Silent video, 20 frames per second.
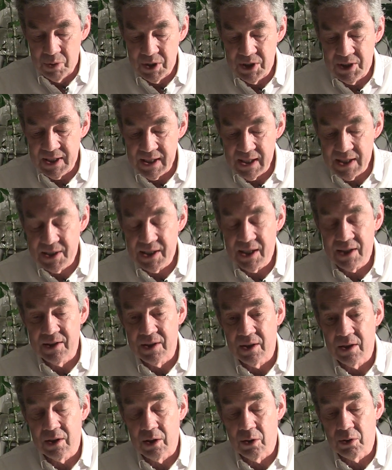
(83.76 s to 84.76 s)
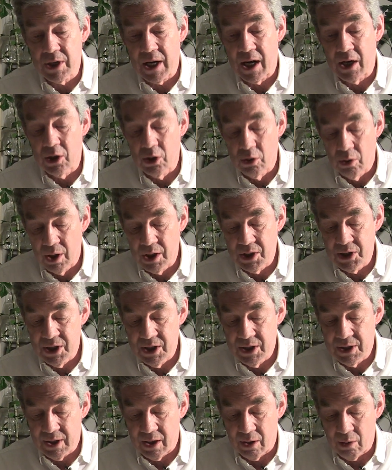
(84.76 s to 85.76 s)
we see is that those
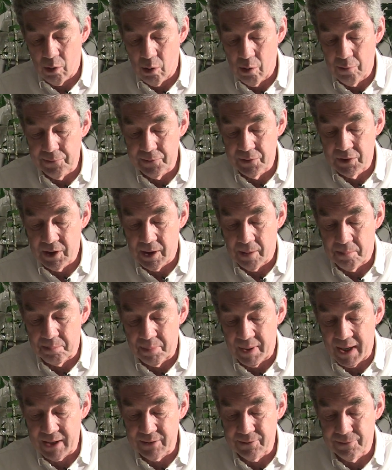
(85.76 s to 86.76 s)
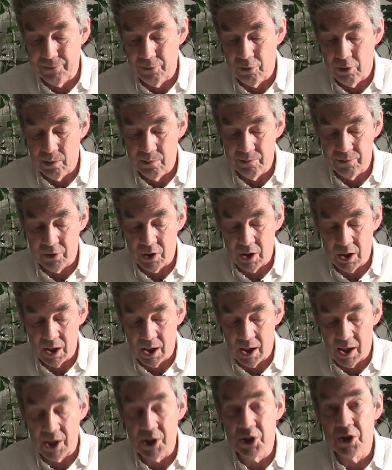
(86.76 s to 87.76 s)
ideologies are often a platform for a
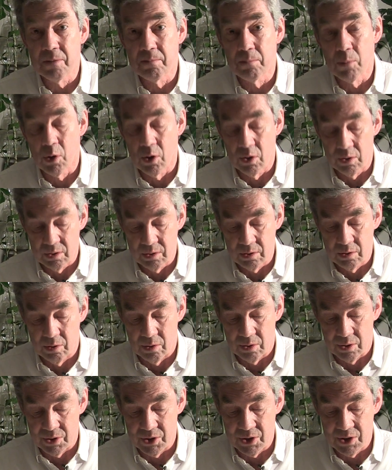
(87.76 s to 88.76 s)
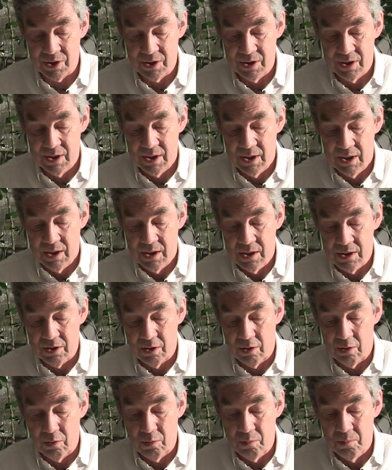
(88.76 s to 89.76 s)
larger moral cause.
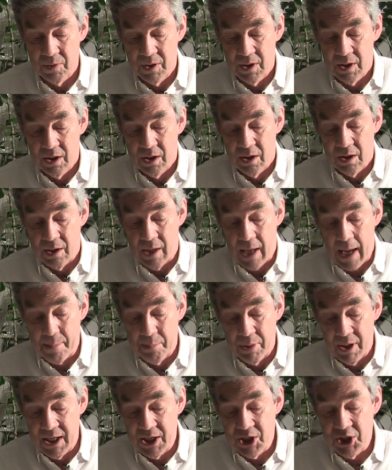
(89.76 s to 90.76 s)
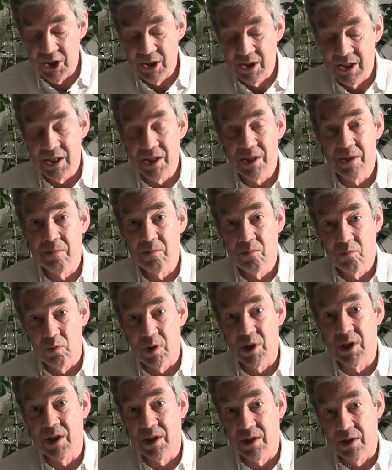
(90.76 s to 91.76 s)
So abolitionism,
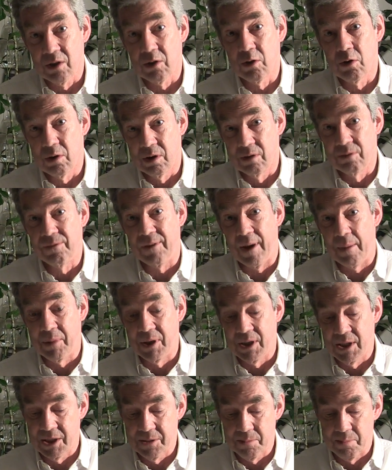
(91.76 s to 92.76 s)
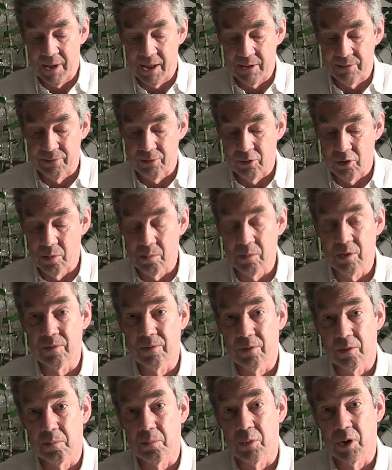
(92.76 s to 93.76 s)
which is the current feminist platform
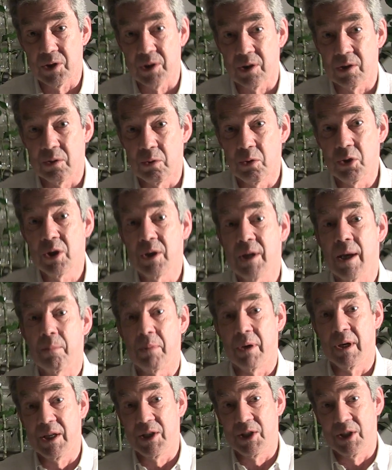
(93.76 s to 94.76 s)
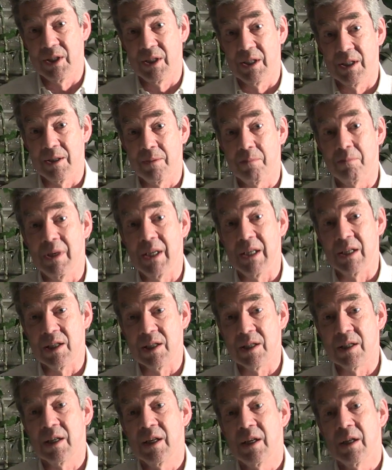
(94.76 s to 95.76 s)
for prostitution, abolitionism
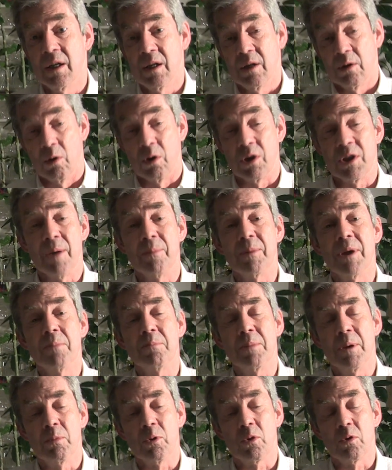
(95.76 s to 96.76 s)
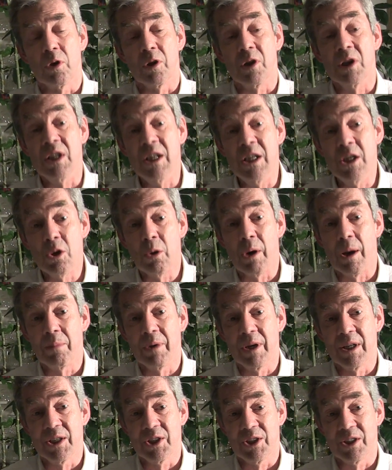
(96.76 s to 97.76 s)
means, or sometimes people call it
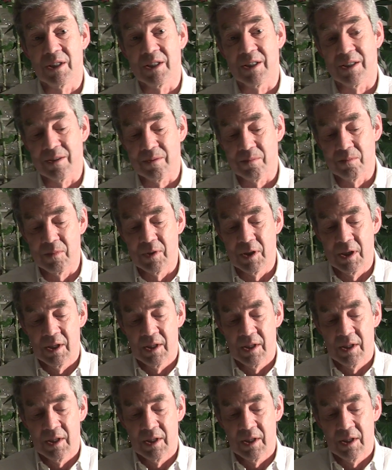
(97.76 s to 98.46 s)
neo-abolitionism,